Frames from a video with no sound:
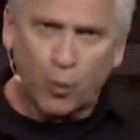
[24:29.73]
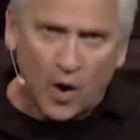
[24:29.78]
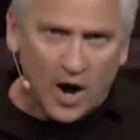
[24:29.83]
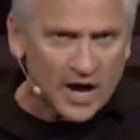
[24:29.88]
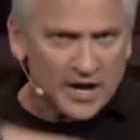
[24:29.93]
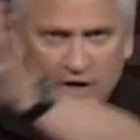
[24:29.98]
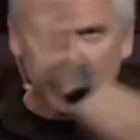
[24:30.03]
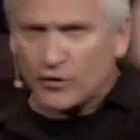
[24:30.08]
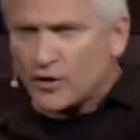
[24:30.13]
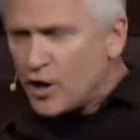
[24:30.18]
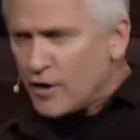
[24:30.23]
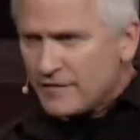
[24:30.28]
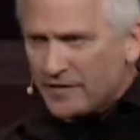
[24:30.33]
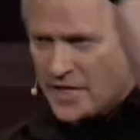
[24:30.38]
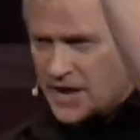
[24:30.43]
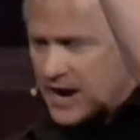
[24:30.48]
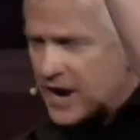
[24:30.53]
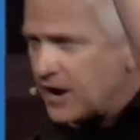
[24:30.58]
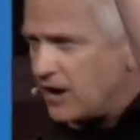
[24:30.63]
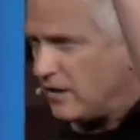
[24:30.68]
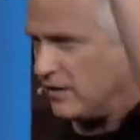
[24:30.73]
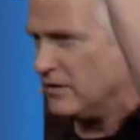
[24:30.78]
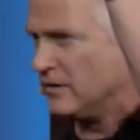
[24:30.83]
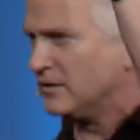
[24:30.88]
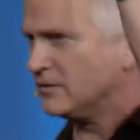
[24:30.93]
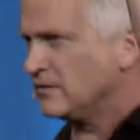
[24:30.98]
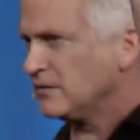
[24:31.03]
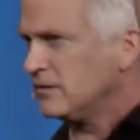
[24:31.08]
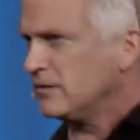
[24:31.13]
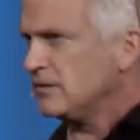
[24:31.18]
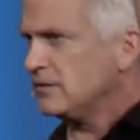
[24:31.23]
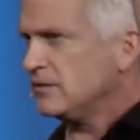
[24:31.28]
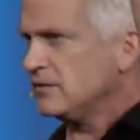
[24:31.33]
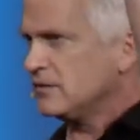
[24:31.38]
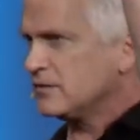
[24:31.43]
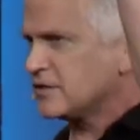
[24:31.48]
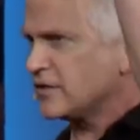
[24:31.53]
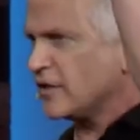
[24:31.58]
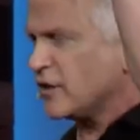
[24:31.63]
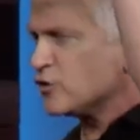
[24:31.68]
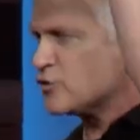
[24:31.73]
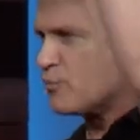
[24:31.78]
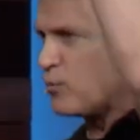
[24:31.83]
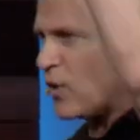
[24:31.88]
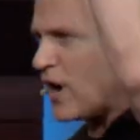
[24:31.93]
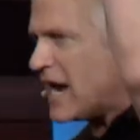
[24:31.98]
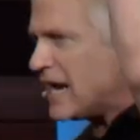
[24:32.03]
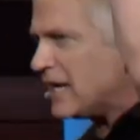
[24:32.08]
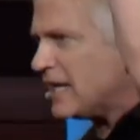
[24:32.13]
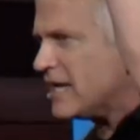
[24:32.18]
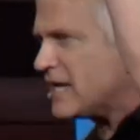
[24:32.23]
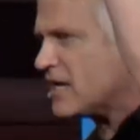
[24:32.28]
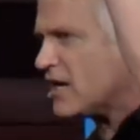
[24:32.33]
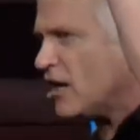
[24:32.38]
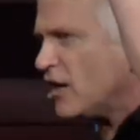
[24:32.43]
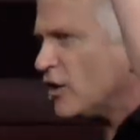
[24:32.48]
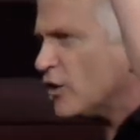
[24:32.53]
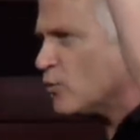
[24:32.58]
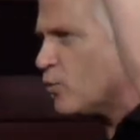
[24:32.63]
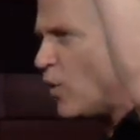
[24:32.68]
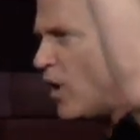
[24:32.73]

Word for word: wander over there to those brightly colored